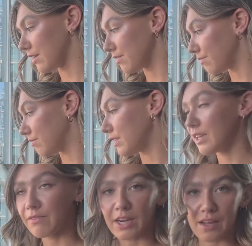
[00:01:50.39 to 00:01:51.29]
I've
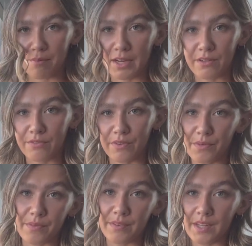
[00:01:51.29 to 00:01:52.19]
never had a
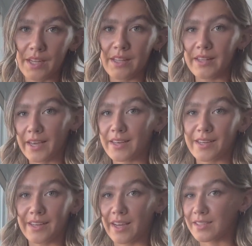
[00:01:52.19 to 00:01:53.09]
microphone that can
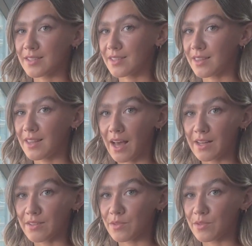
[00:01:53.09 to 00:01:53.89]
connect that